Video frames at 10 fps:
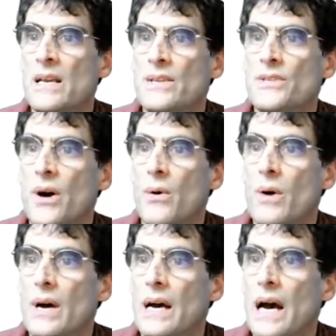
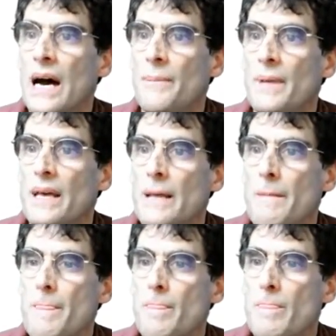So
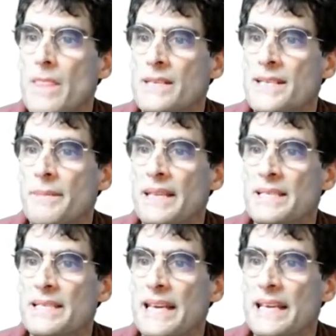some of
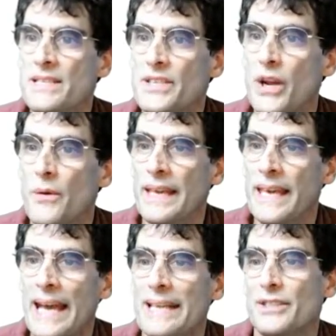these things, they
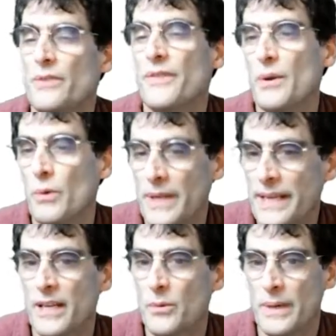can't do if they weren't here.